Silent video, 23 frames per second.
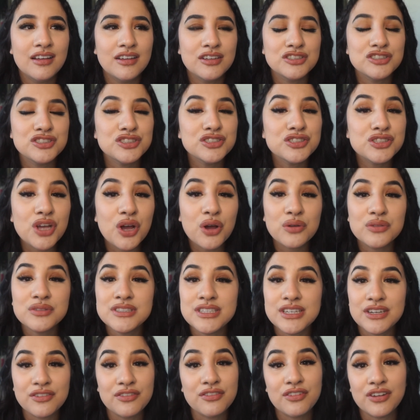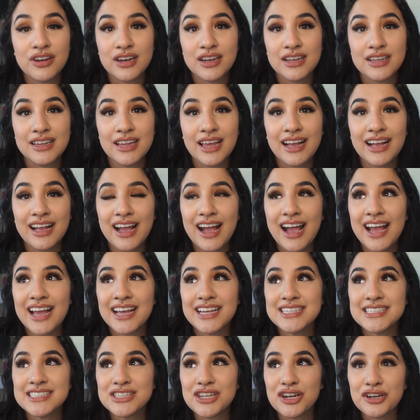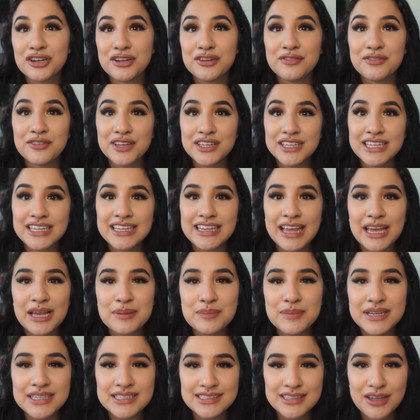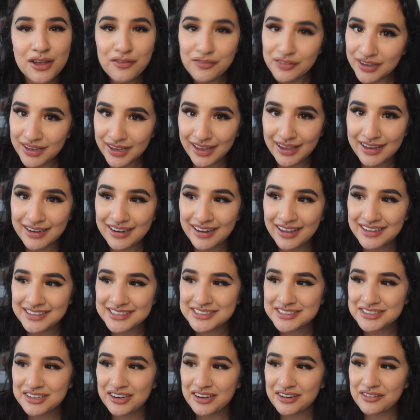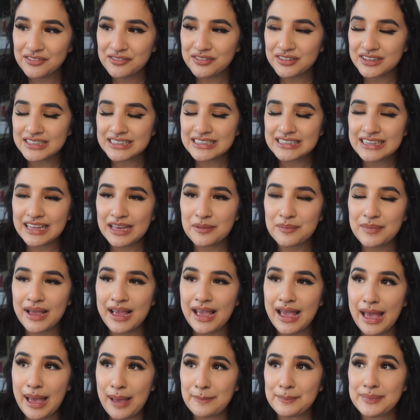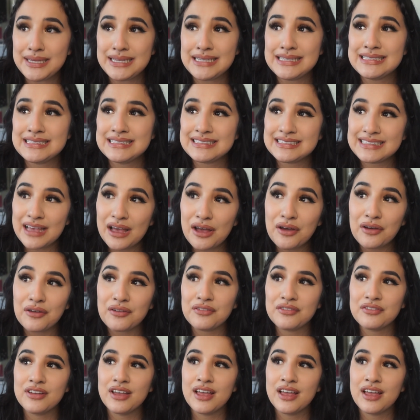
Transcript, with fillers: so different. Like I started feeling like myself again. I started feeling like my happy self.